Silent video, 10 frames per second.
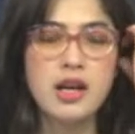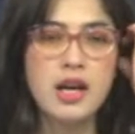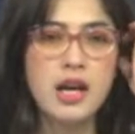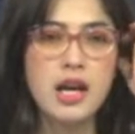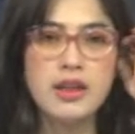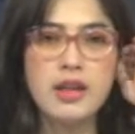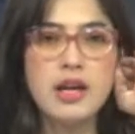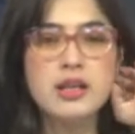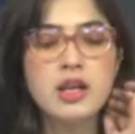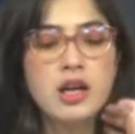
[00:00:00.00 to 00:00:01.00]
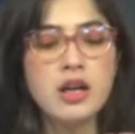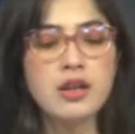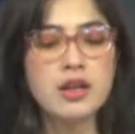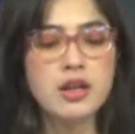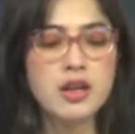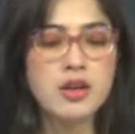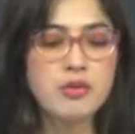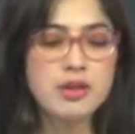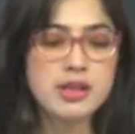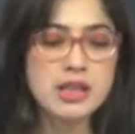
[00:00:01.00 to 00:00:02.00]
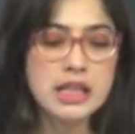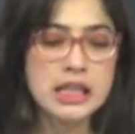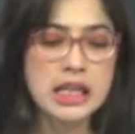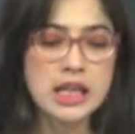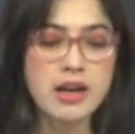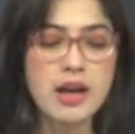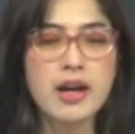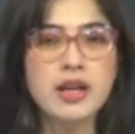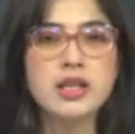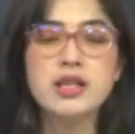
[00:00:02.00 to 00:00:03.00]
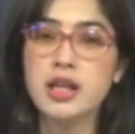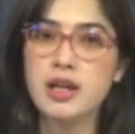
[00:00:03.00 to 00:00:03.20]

And then the recently held